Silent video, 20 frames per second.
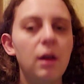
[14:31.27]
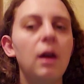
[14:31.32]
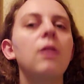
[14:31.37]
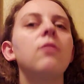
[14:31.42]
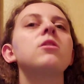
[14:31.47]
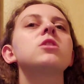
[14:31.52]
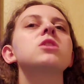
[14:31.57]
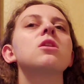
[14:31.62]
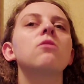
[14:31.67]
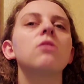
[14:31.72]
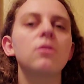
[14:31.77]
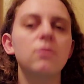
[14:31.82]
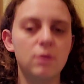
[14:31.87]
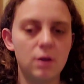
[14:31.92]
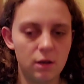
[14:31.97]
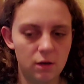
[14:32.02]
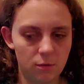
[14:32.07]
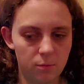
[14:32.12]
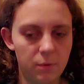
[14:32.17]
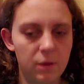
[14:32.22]
I wish I would have
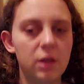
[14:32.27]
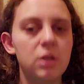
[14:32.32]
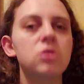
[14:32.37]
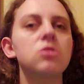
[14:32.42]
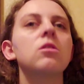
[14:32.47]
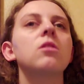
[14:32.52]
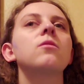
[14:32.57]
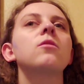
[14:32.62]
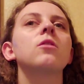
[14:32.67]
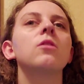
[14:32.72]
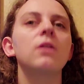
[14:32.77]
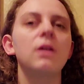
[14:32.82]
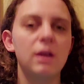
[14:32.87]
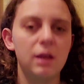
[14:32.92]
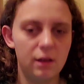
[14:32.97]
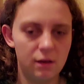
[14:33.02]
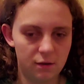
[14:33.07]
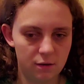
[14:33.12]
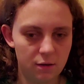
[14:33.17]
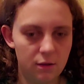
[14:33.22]
gotten a picture of her in
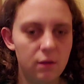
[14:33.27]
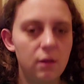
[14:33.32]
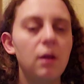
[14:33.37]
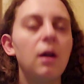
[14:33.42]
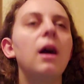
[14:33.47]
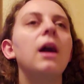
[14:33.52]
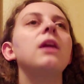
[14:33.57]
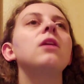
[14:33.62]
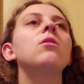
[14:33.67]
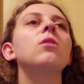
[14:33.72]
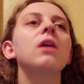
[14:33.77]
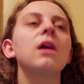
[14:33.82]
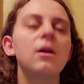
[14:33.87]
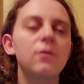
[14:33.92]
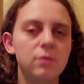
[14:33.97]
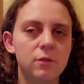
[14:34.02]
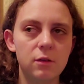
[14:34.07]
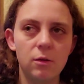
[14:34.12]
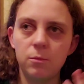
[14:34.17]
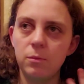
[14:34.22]
it. I know I
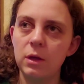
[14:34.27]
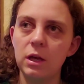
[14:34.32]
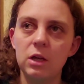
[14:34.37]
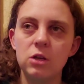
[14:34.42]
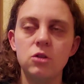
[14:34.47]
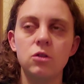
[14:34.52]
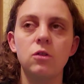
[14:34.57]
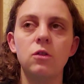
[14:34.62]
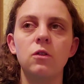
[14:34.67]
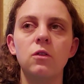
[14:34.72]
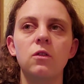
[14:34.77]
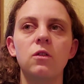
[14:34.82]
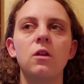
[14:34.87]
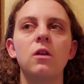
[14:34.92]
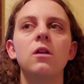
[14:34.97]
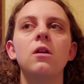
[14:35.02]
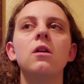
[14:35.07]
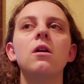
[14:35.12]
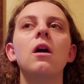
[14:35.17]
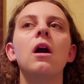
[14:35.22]
have some pictures.
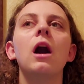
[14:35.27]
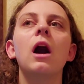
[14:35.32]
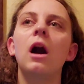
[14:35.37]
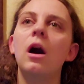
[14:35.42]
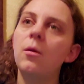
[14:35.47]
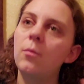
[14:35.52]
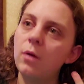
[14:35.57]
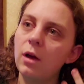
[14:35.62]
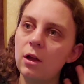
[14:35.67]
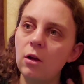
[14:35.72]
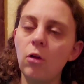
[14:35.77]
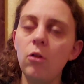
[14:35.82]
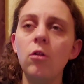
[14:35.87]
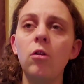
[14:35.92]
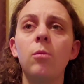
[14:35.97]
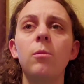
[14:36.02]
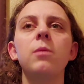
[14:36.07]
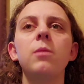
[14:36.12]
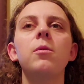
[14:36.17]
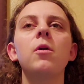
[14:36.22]
I don't
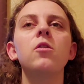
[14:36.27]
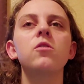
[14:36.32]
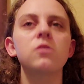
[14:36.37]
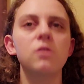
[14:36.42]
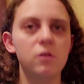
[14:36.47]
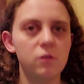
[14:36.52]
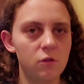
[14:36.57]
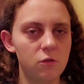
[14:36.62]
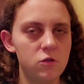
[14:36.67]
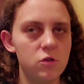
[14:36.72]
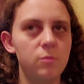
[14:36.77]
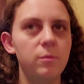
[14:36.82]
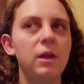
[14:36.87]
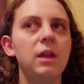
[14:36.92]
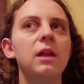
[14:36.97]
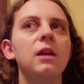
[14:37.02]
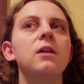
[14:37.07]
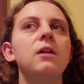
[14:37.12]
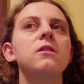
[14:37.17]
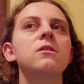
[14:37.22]
normally post on social
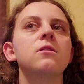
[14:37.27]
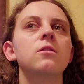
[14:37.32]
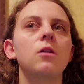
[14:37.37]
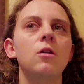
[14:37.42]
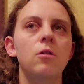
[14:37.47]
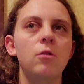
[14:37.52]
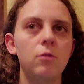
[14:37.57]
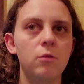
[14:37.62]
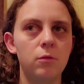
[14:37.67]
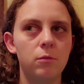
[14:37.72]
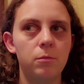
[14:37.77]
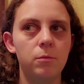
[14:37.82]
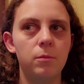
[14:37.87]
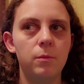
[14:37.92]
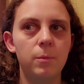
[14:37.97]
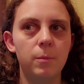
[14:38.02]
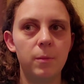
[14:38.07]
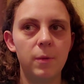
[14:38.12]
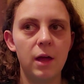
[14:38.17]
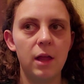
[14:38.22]
media, so
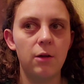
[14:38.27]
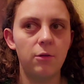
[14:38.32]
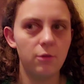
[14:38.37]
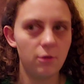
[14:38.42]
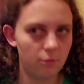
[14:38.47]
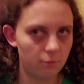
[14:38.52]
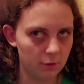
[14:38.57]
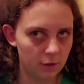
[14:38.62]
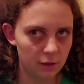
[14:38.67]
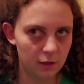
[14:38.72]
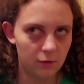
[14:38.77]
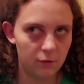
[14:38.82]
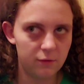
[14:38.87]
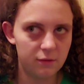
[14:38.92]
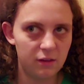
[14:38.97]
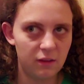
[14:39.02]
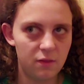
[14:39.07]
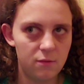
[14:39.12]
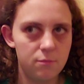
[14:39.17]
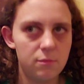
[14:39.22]
I don't know where you'll
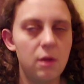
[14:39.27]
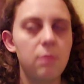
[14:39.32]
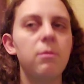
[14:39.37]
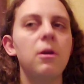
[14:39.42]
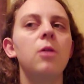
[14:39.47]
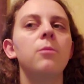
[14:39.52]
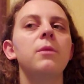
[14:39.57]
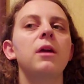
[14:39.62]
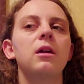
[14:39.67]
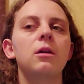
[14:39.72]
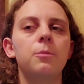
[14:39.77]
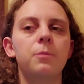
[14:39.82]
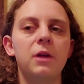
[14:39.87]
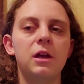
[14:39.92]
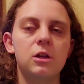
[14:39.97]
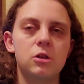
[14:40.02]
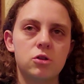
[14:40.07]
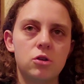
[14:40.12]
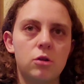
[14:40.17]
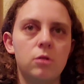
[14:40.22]
see them. Maybe I'll make a
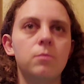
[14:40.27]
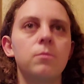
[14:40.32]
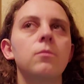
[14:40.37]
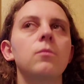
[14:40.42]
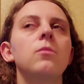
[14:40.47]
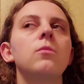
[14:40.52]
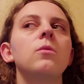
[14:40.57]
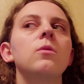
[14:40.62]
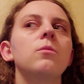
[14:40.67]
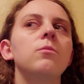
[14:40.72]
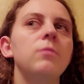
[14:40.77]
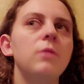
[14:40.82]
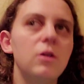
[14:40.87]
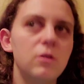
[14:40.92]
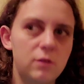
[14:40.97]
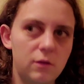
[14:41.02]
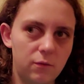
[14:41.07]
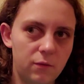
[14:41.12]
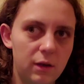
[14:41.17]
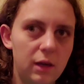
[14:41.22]
picture
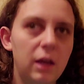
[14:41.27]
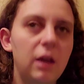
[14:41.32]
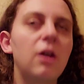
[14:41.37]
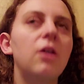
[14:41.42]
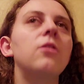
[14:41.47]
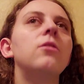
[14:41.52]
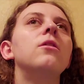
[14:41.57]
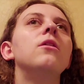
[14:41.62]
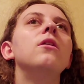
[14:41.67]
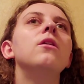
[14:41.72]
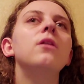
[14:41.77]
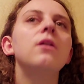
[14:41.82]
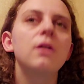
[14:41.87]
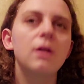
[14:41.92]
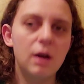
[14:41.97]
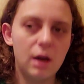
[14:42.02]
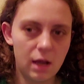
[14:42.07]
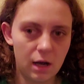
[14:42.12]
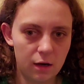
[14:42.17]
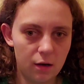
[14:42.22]
music video
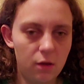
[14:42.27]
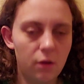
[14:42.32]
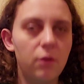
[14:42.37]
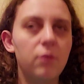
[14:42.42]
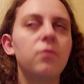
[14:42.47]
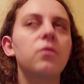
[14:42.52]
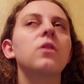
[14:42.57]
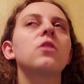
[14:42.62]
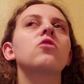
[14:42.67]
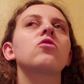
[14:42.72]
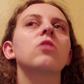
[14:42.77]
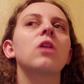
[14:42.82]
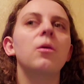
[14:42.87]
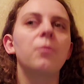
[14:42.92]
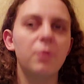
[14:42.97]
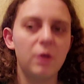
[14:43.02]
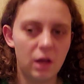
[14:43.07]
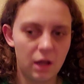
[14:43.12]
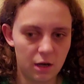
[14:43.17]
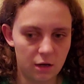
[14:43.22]
of the
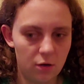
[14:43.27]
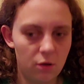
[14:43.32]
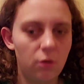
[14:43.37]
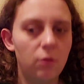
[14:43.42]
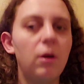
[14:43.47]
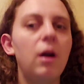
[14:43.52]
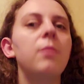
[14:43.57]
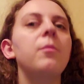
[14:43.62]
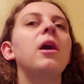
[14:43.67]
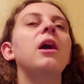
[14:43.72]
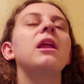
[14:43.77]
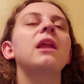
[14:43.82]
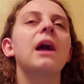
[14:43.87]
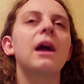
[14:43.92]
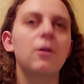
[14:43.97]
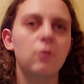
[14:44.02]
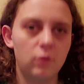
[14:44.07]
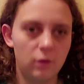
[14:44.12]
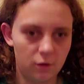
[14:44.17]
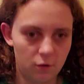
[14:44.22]
trip. I don't know. I might
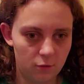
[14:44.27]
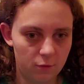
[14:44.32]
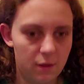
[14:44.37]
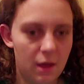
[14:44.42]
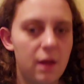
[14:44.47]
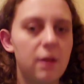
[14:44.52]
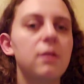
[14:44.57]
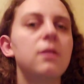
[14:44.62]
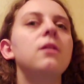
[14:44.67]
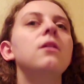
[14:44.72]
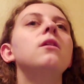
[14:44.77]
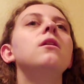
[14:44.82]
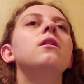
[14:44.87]
actually do that.